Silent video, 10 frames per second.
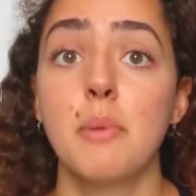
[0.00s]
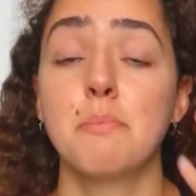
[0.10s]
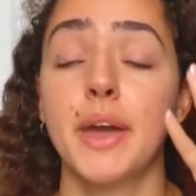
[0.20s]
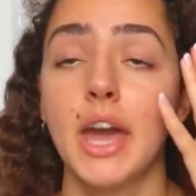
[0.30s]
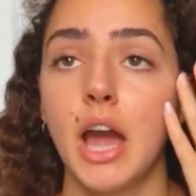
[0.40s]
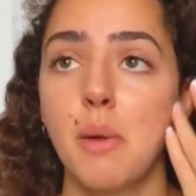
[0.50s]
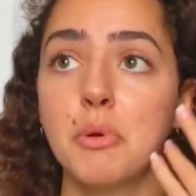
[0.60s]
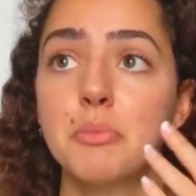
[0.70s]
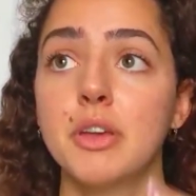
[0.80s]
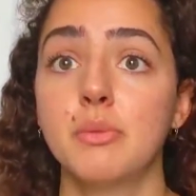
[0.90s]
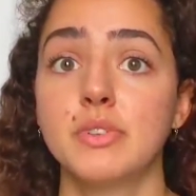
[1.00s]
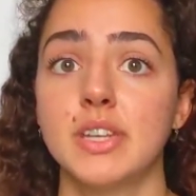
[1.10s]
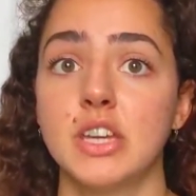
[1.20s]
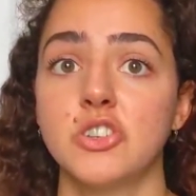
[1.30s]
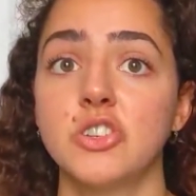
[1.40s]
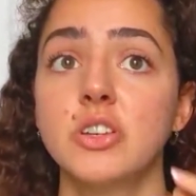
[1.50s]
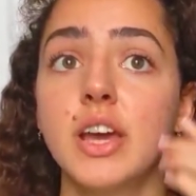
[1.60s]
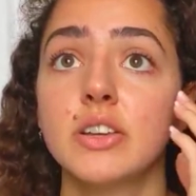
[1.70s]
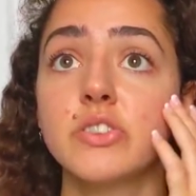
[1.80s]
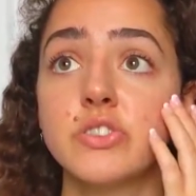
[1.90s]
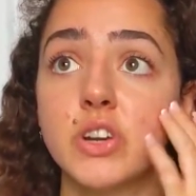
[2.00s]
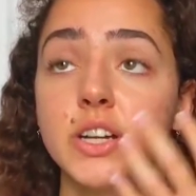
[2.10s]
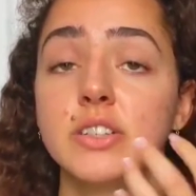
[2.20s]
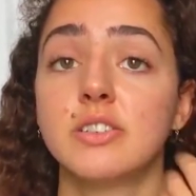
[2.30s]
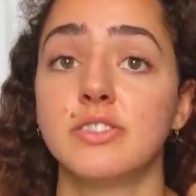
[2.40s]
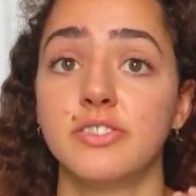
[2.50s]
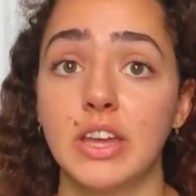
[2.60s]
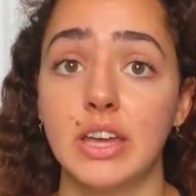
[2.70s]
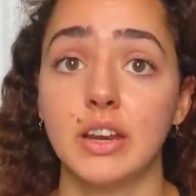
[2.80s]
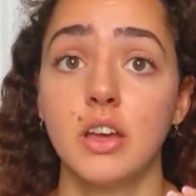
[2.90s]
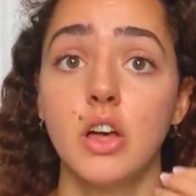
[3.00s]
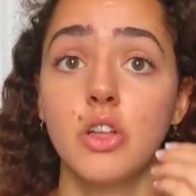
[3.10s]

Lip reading: my hyperpigmentation has started to fade.